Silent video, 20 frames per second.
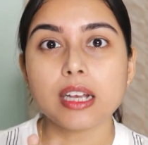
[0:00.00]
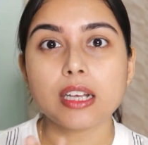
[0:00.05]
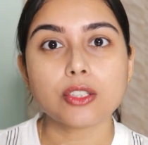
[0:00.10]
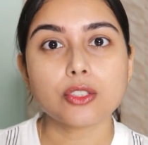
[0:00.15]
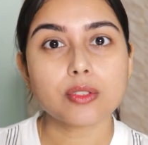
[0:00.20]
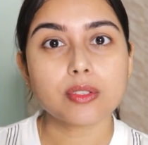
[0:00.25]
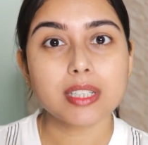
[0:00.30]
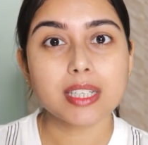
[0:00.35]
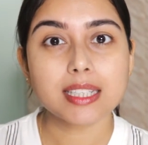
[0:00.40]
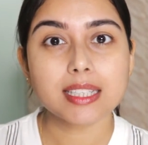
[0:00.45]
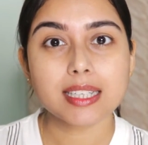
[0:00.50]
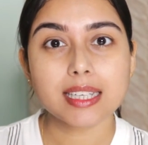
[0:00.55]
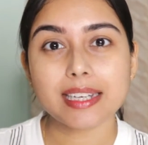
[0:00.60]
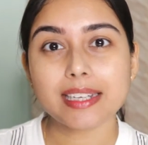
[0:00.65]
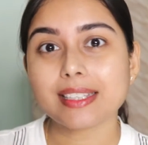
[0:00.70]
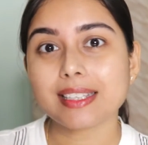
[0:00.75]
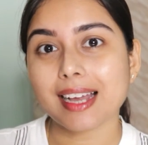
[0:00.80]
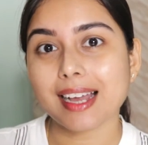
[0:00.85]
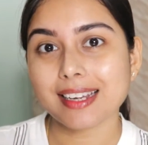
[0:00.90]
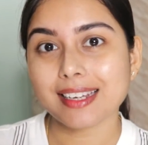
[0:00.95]
So this
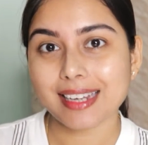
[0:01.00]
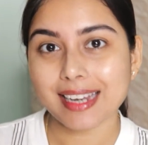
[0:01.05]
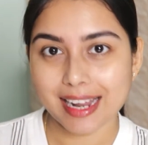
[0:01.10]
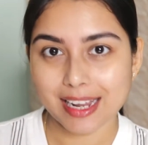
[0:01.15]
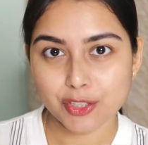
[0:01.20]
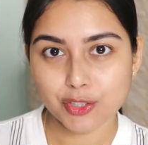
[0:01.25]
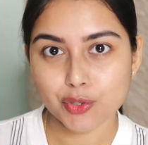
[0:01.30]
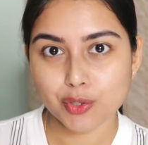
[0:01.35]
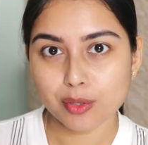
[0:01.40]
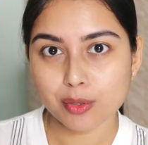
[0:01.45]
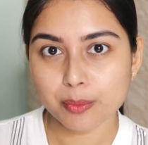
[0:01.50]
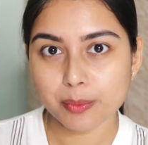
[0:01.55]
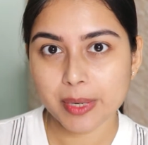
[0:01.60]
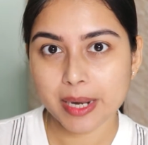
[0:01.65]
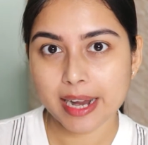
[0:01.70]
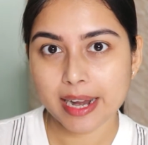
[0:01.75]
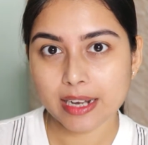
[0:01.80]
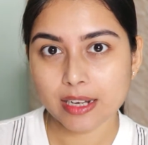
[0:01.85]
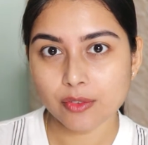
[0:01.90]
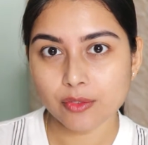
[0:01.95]
is a natural
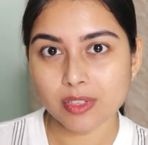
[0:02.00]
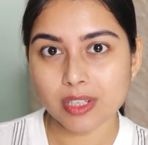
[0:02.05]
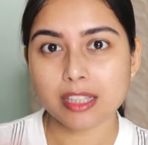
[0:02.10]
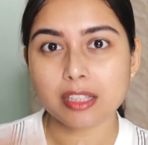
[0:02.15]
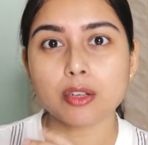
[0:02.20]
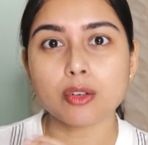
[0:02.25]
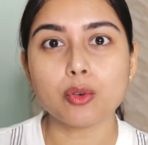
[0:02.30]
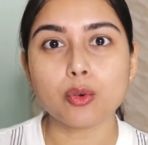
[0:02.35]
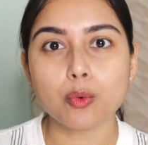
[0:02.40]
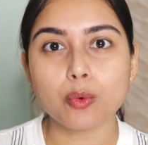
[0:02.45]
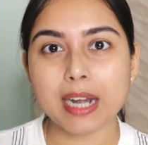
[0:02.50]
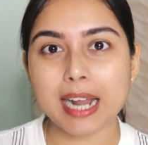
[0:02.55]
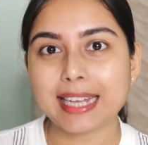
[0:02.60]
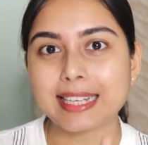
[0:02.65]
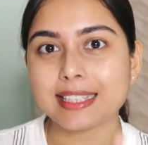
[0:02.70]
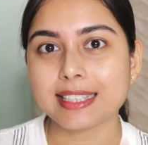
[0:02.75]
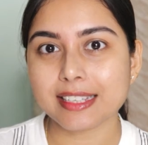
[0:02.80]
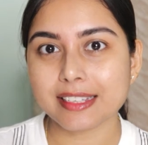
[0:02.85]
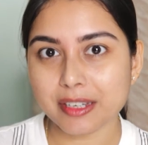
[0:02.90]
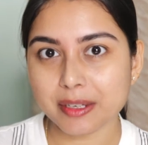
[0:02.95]
brand with no
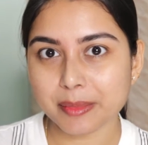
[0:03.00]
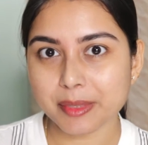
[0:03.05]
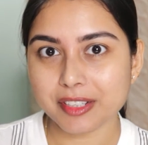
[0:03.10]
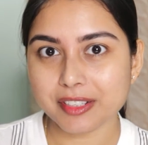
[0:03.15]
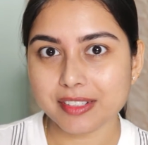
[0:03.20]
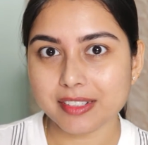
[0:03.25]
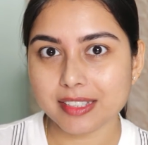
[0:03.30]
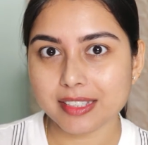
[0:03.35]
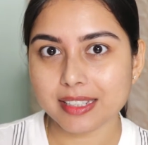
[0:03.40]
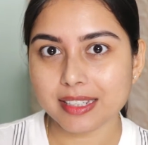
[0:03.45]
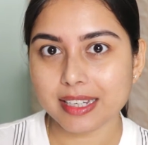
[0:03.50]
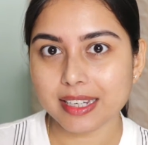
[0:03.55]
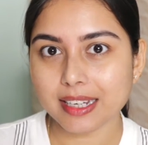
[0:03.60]
nasty chemicals in